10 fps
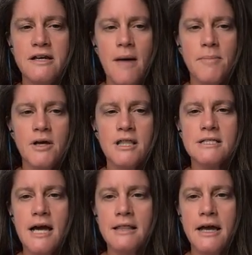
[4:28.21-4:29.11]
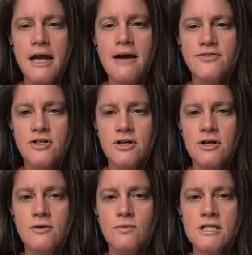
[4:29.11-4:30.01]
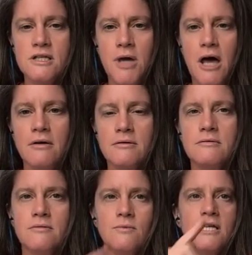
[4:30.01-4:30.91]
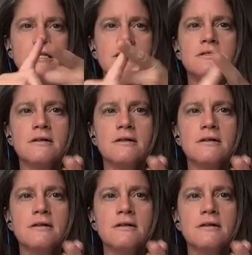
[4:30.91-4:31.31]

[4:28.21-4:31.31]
that happened on the sideline after was about was